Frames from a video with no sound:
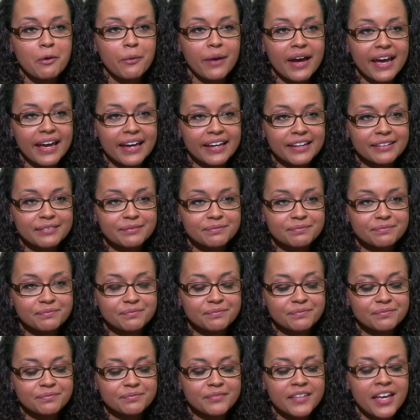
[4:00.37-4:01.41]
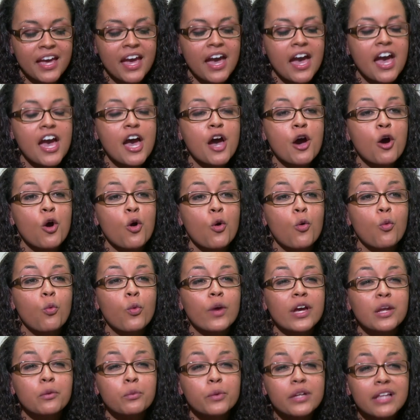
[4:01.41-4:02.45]
way.
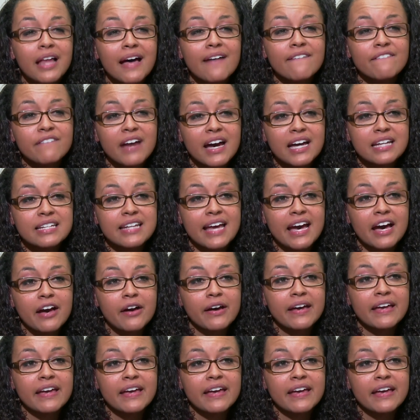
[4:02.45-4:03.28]
When will I find out